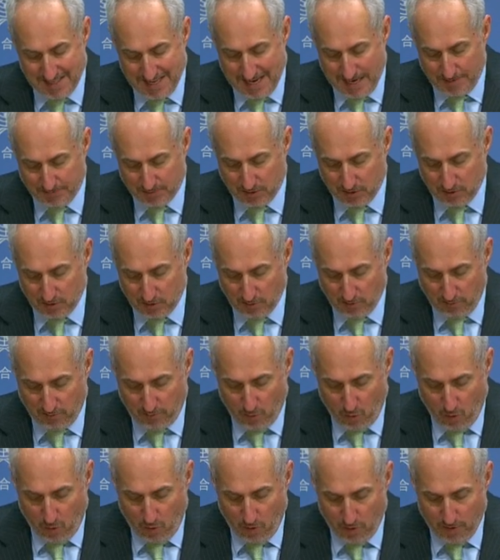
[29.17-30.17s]
the absence
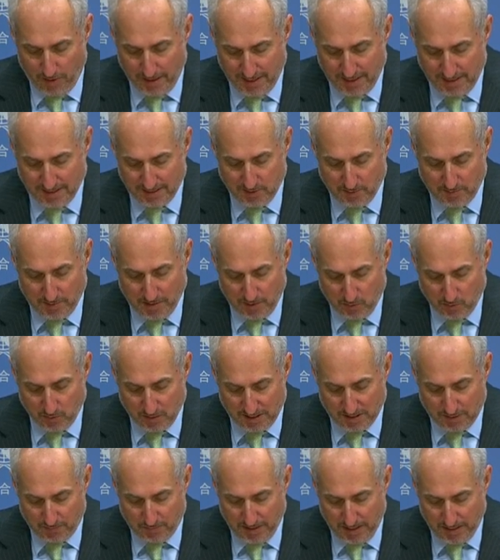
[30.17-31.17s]
of war, it is about
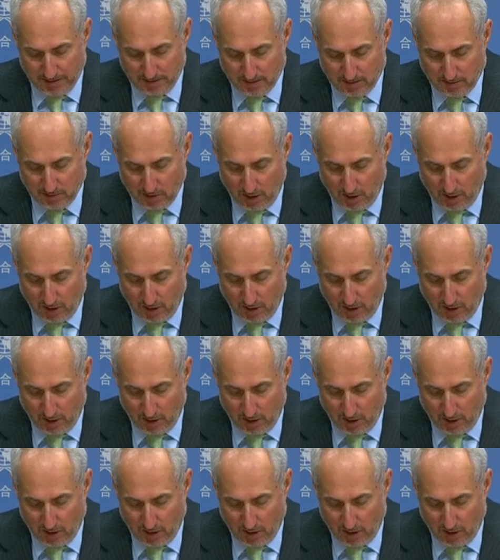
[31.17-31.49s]
respect,